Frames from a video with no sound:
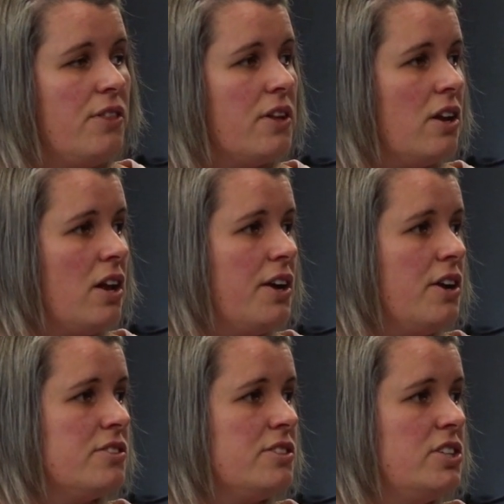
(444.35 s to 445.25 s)
that allowed
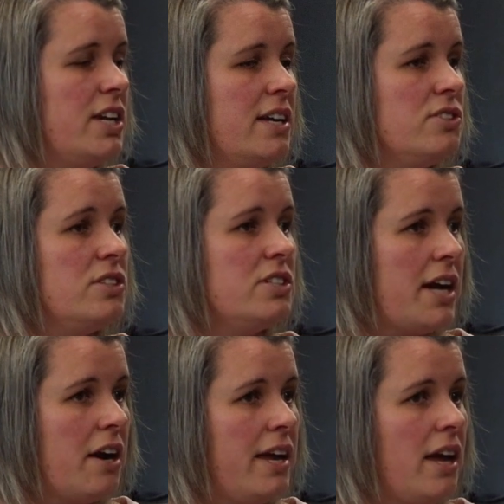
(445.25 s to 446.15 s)
us to change the
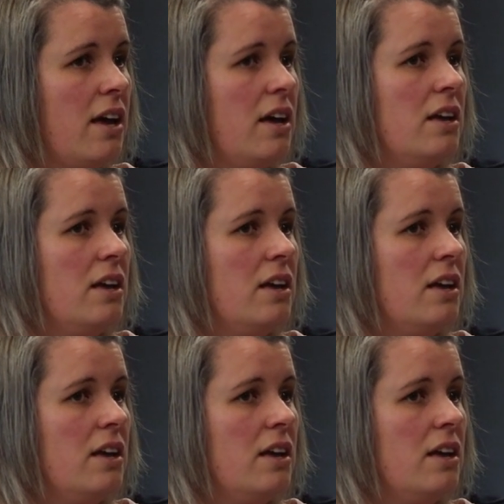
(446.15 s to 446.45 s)
charity